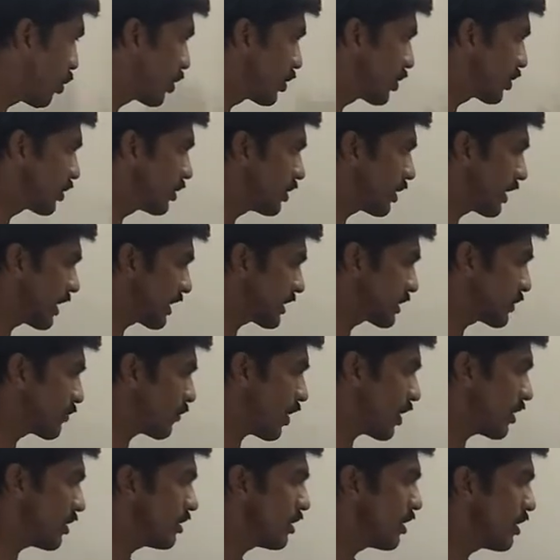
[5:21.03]
move on to the next
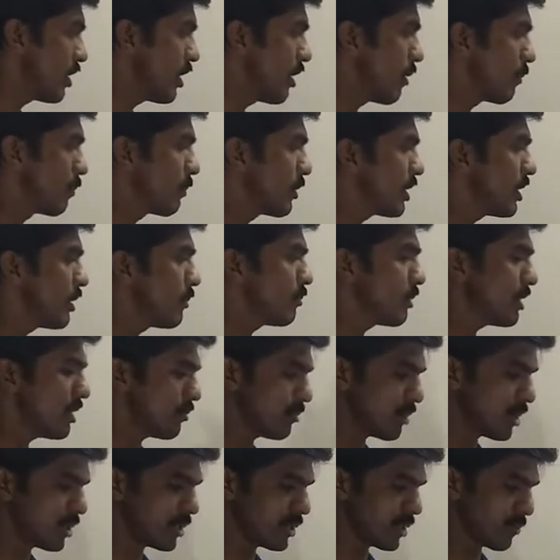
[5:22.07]
one, PB
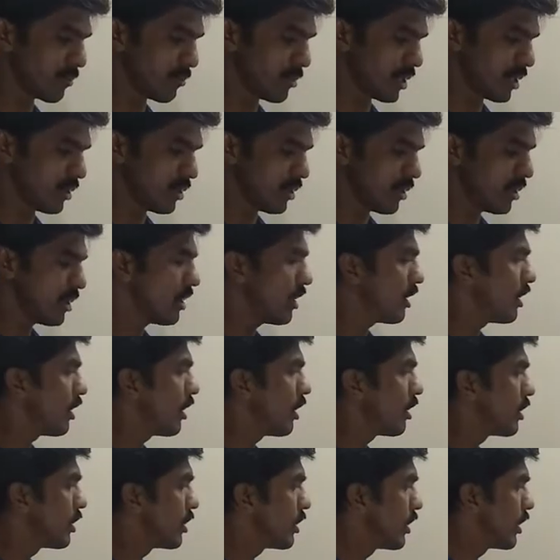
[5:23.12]
multiple.
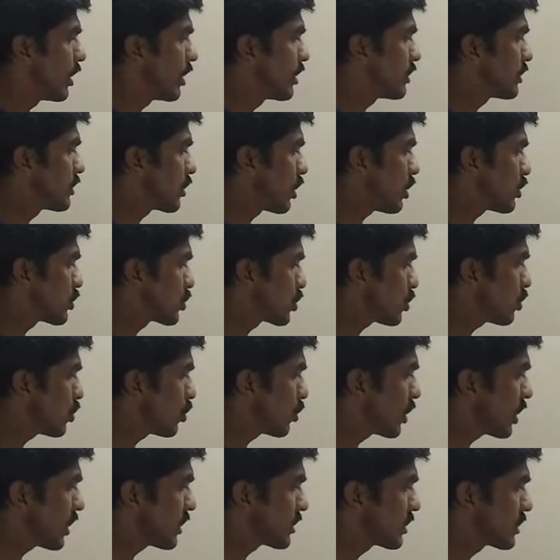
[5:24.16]
It is also
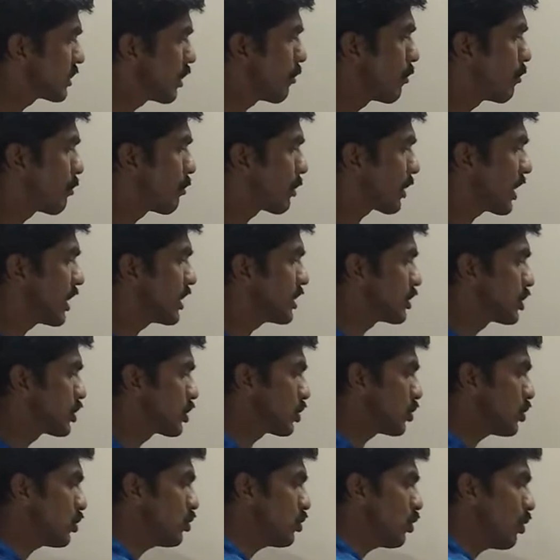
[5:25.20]
known as price
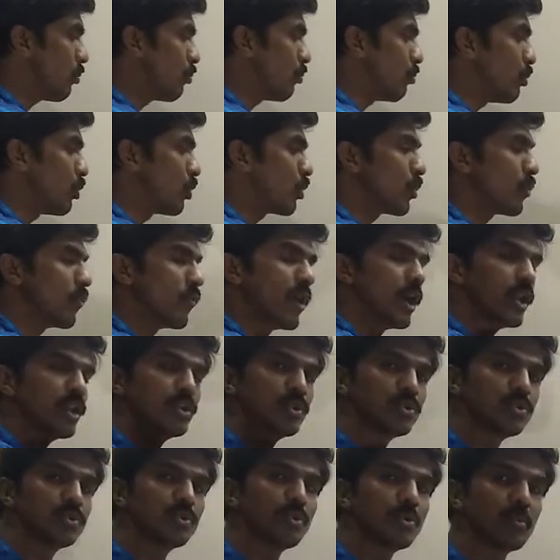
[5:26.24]
to book
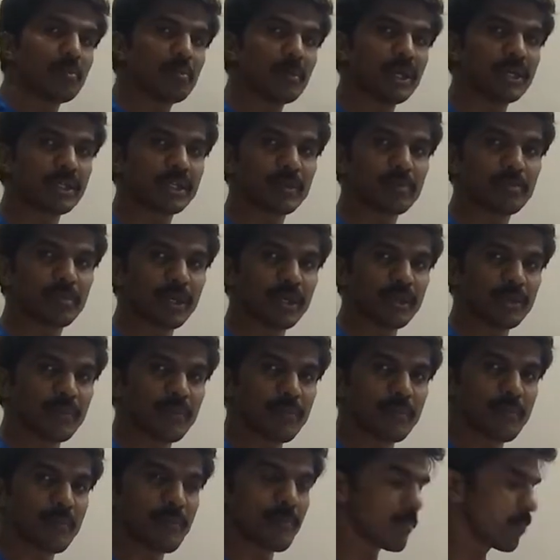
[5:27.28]
value multiple.
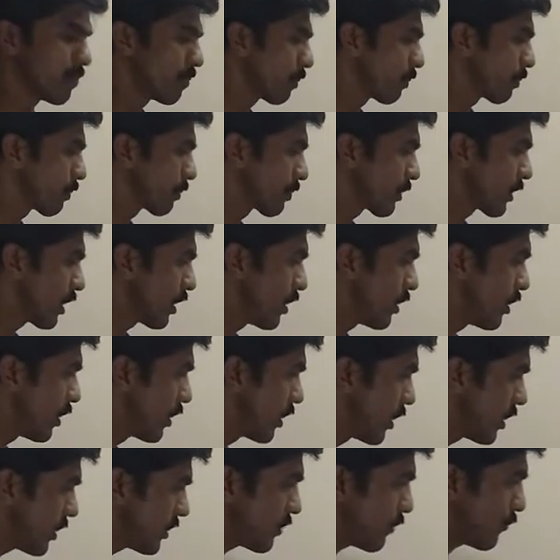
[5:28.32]

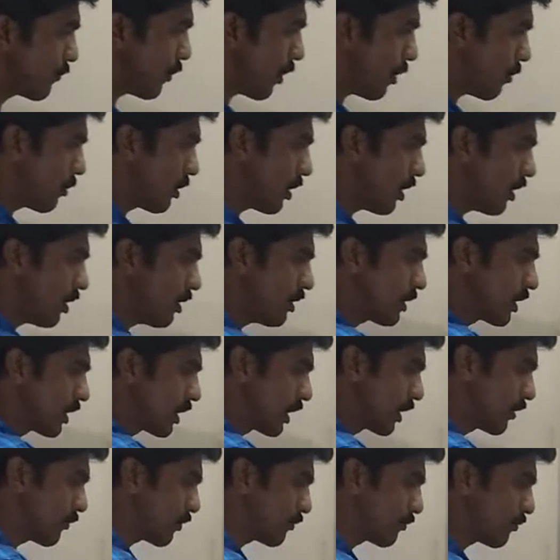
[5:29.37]
Here is the formula
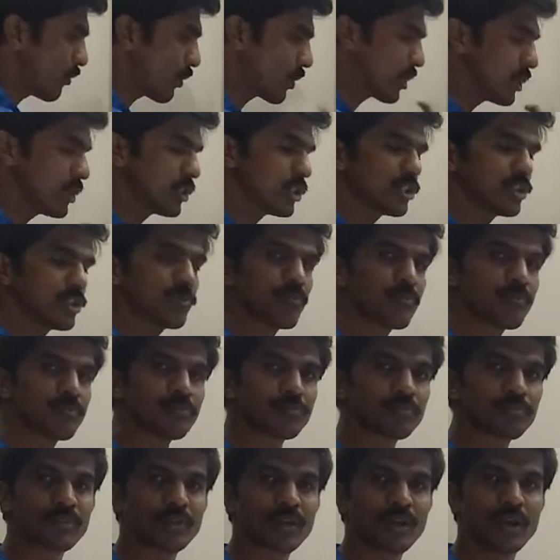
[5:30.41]
given for it,
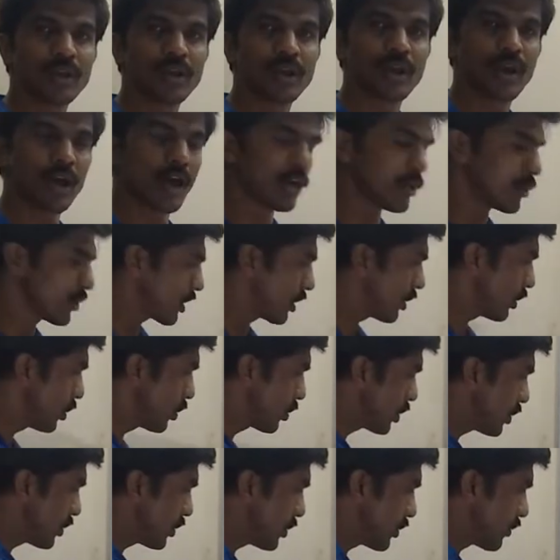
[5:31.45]
and you can
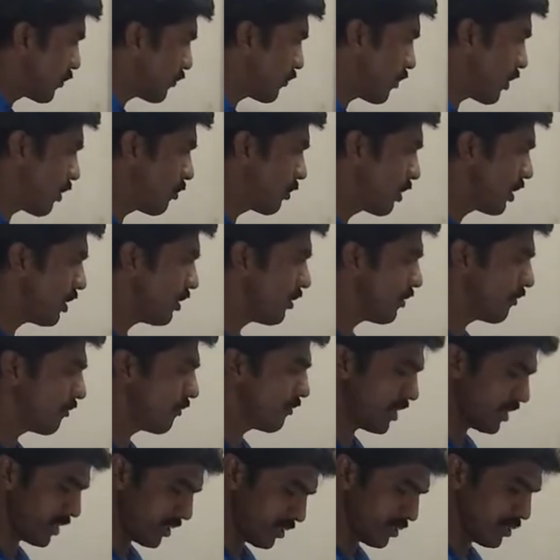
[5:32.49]
look into the formula
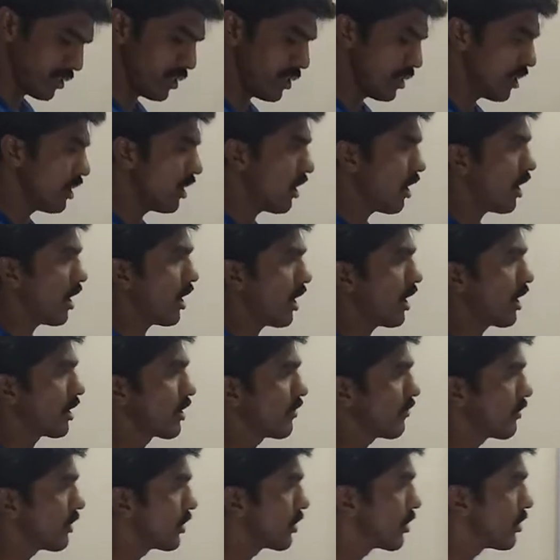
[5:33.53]
wherein I
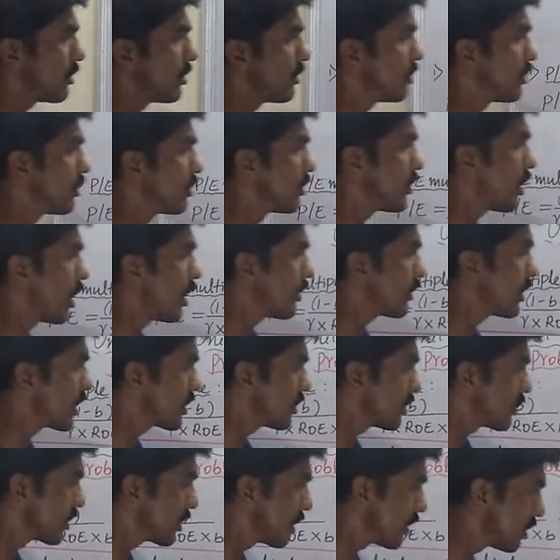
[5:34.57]
have taken
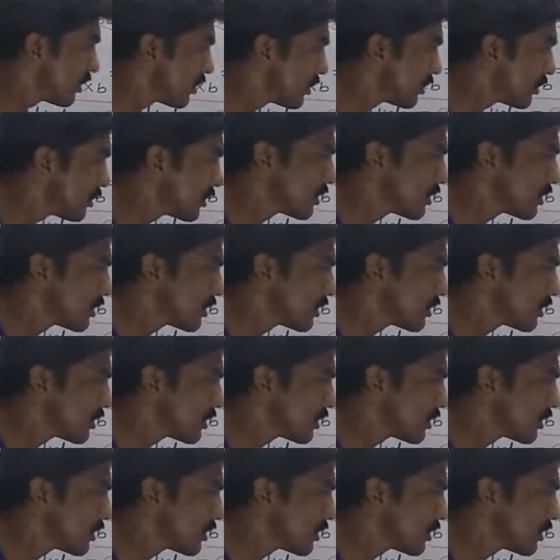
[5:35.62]
the